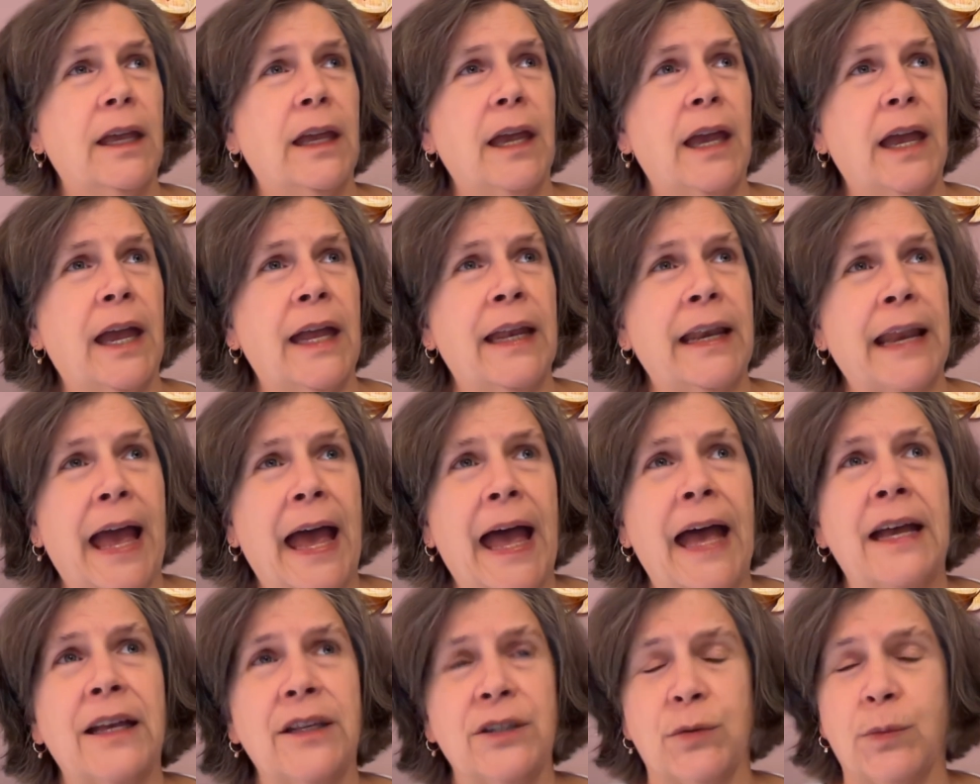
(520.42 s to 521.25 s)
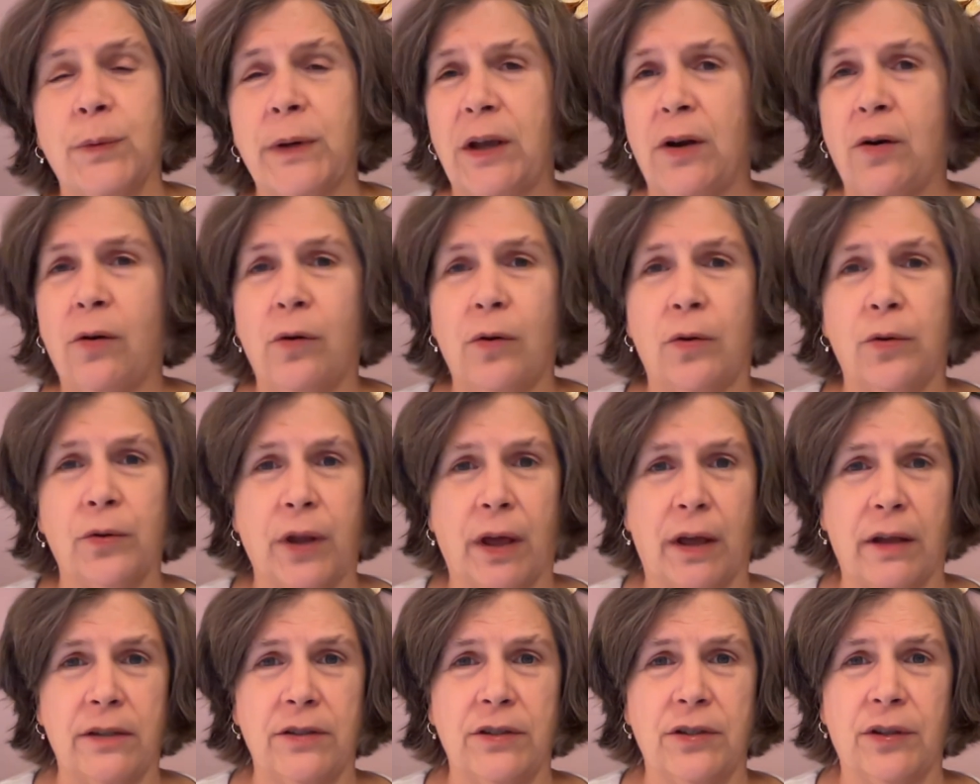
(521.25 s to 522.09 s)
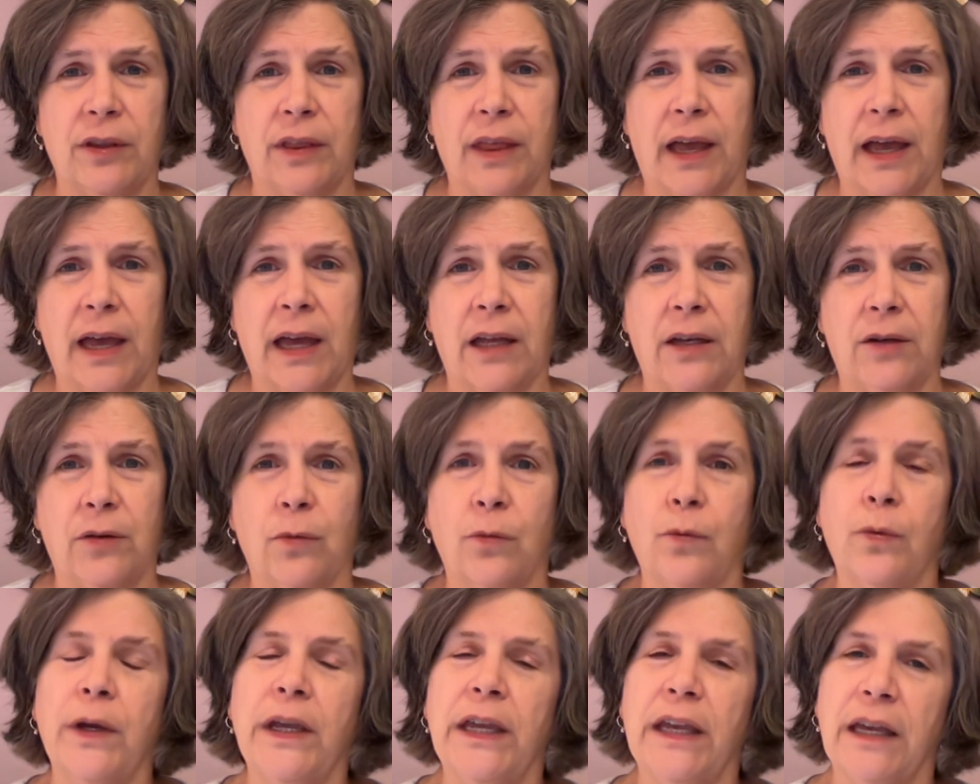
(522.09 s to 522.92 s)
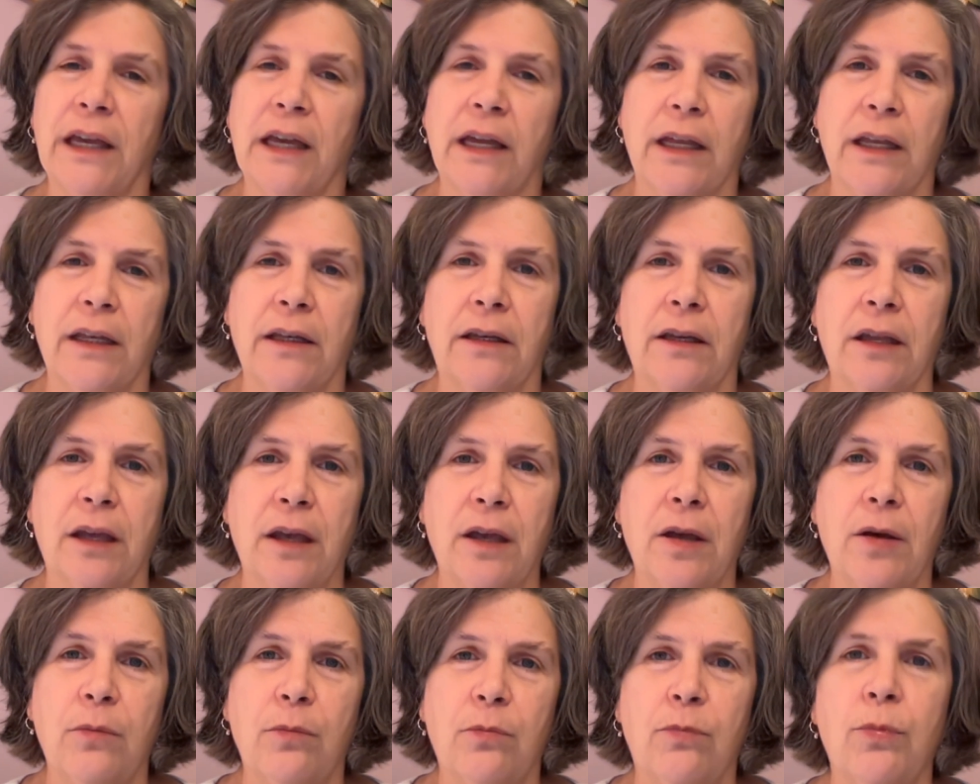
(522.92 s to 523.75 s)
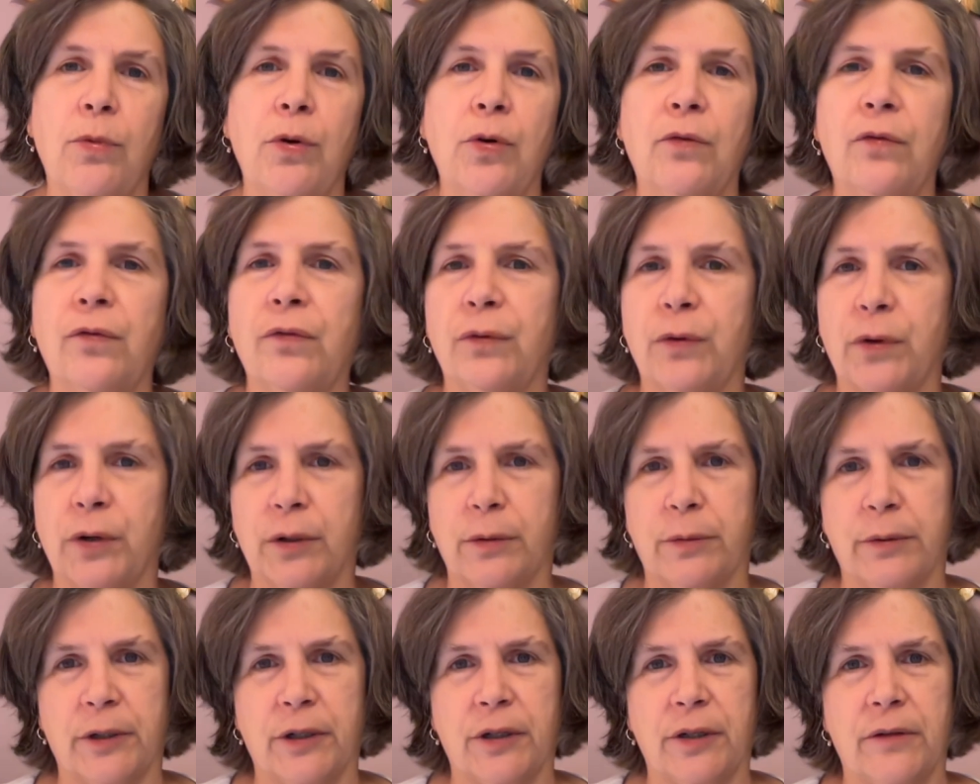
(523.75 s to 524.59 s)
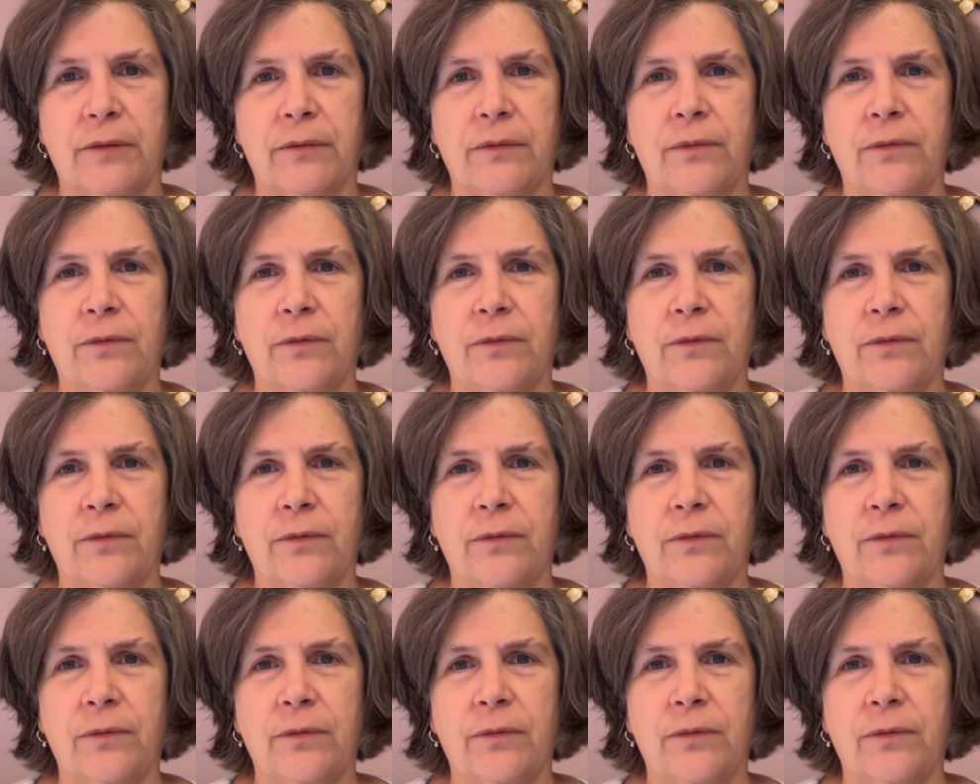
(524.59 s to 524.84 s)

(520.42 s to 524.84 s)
And as we hold on to that, we can move forward